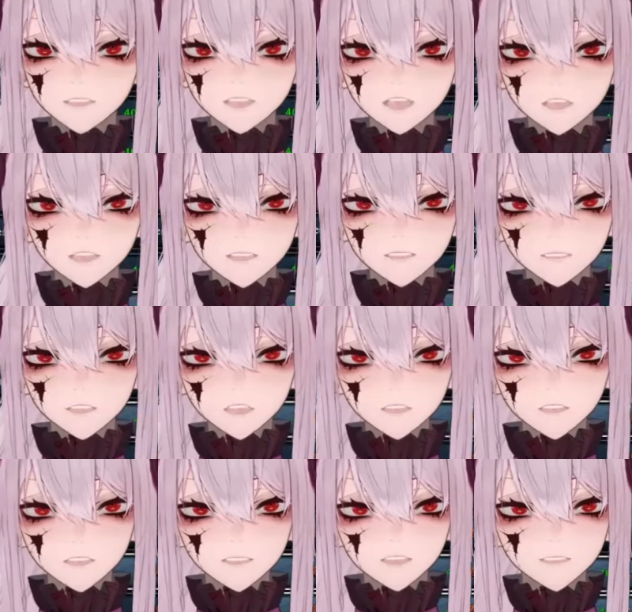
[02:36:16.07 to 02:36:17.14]
I don't need the brew
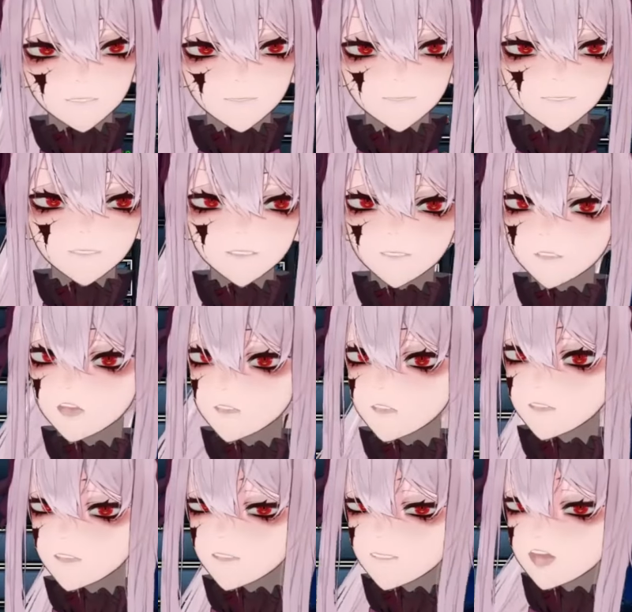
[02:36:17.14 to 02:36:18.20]
either. Maybe
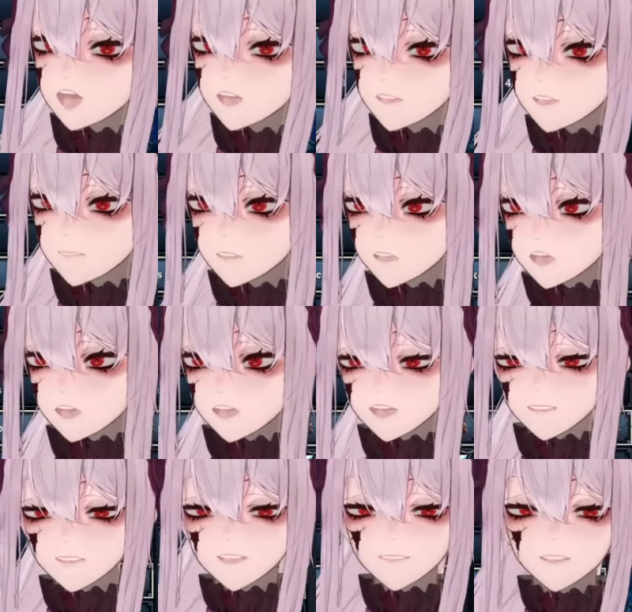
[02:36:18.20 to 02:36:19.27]
there's a high level area
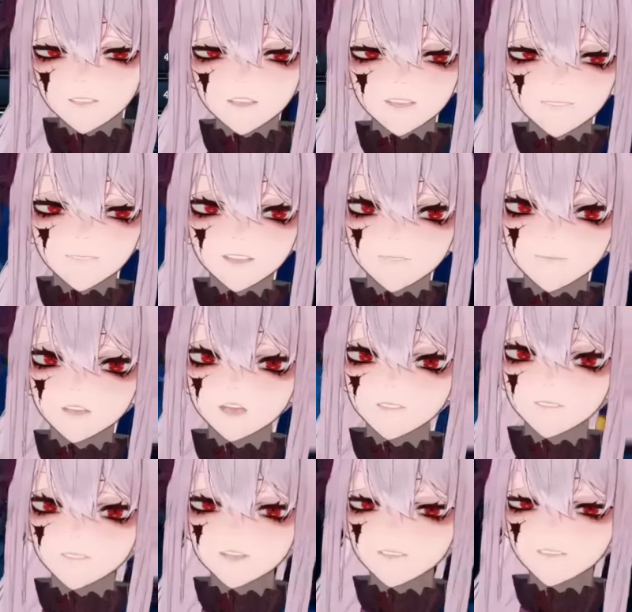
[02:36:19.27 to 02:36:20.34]
that I can buy stuff from,
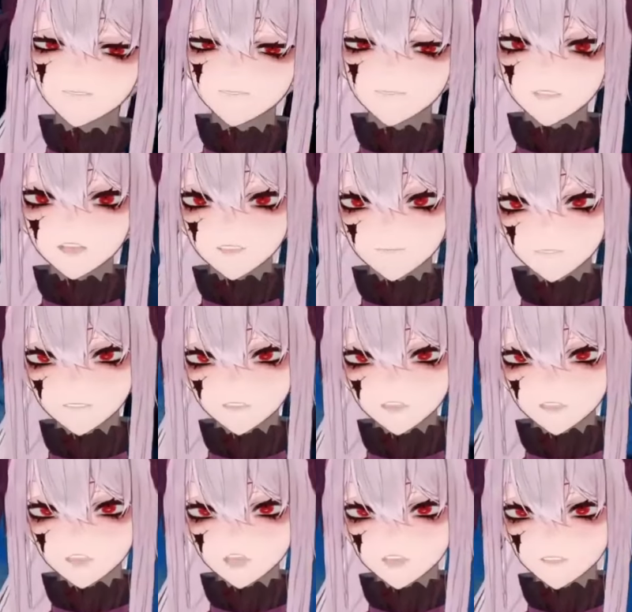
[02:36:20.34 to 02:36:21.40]
so I don't have to buy it from these
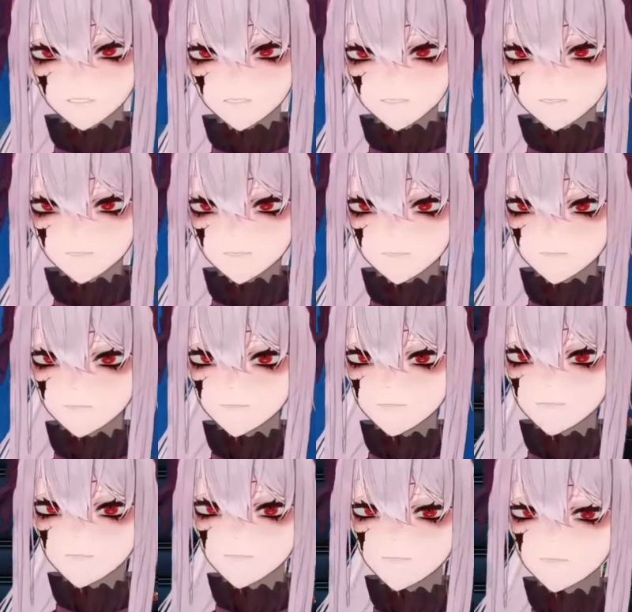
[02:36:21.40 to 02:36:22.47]
guys.
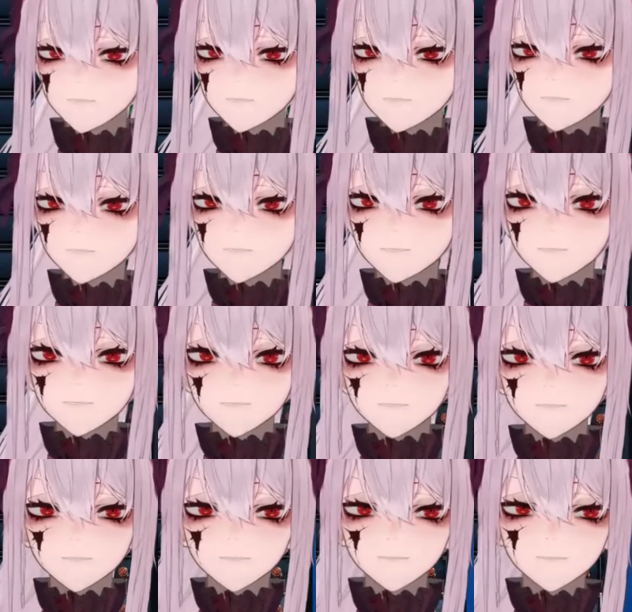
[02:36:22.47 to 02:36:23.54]
Break it,
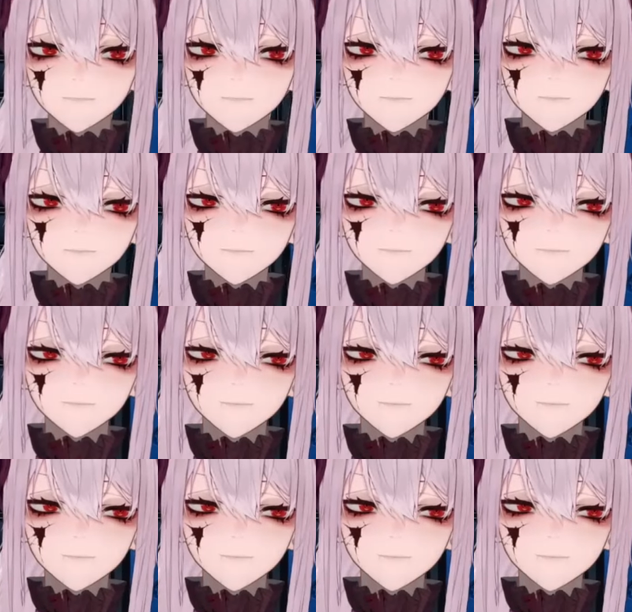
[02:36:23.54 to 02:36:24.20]
you buy it.